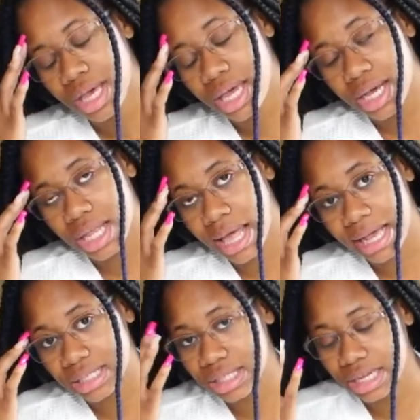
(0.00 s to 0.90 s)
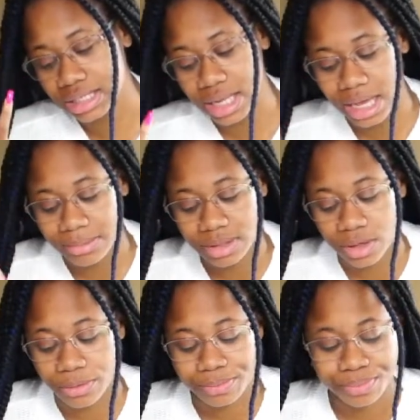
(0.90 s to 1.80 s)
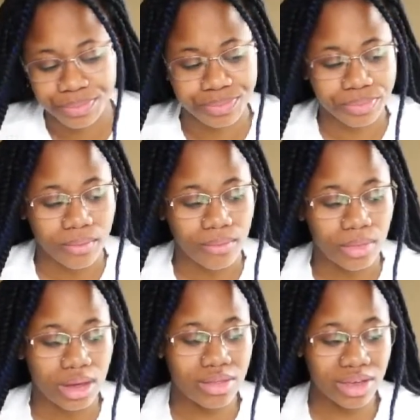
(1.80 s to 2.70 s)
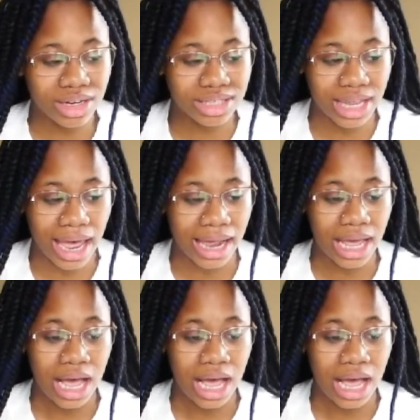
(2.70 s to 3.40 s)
class/lab. So there's that.